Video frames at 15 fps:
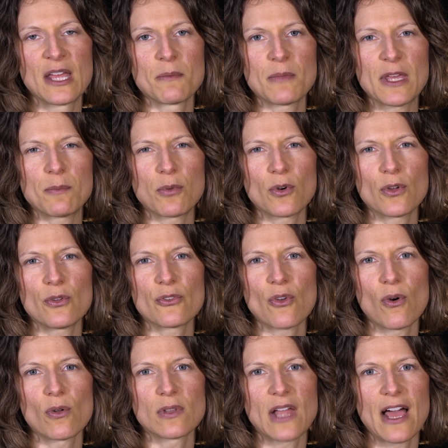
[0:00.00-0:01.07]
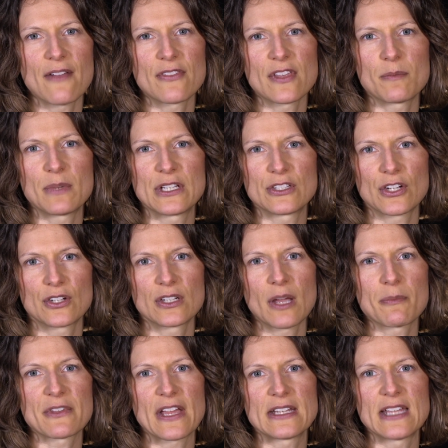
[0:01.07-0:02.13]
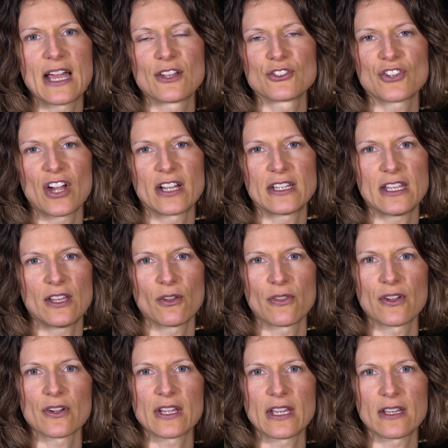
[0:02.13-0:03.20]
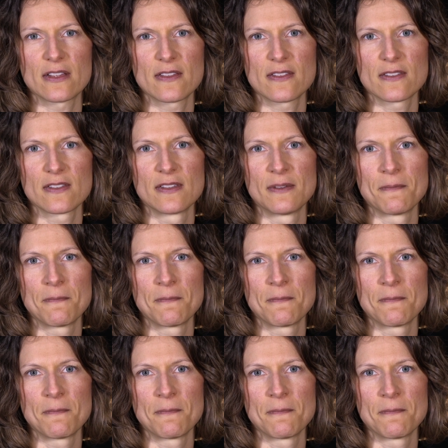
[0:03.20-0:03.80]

people whose whole lives had been turned upside down trying to heal their kids.